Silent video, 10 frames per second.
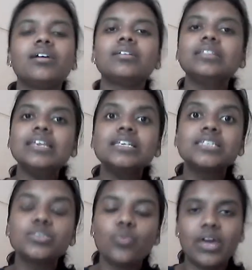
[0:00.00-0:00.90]

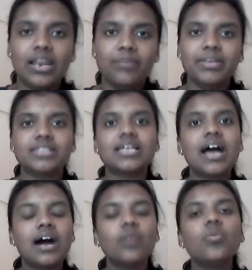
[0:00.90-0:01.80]
these two elements,
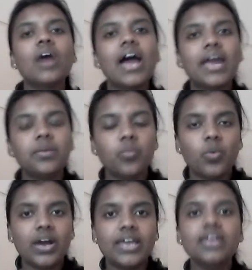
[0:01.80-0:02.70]
how and
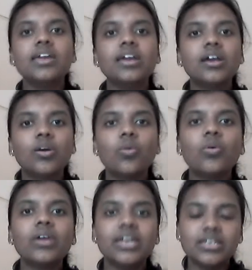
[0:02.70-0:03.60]
why,
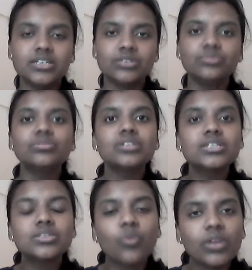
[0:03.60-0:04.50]
go into the
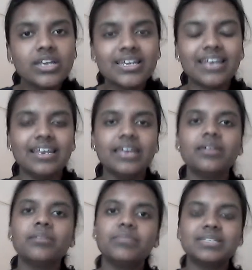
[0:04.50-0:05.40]

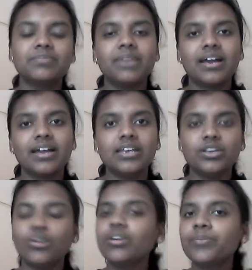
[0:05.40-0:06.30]
storytelling
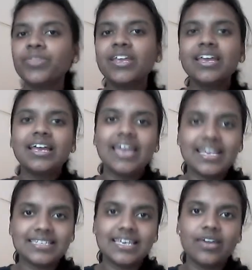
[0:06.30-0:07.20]
behind your
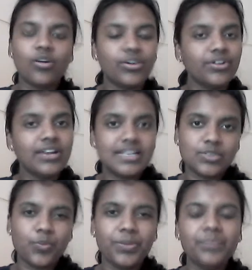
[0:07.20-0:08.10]
essay or your
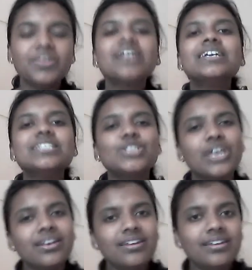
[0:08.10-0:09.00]
SOP.
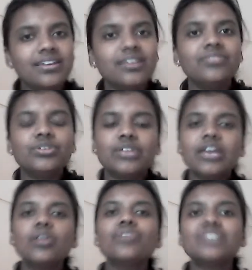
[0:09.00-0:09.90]
Generally, if you
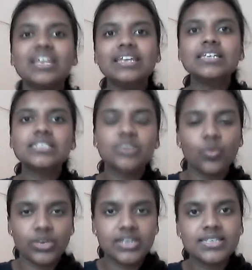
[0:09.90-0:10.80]
think of telling
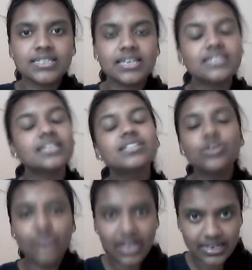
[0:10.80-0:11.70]
stories, it's a
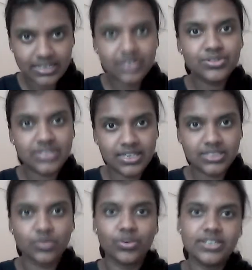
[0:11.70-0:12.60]
good idea to say
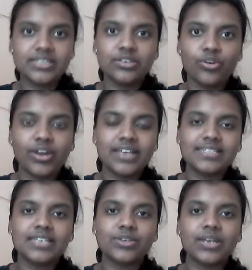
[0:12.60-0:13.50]
stories in your
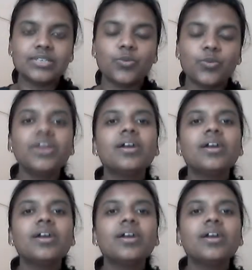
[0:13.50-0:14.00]
essays or SOP,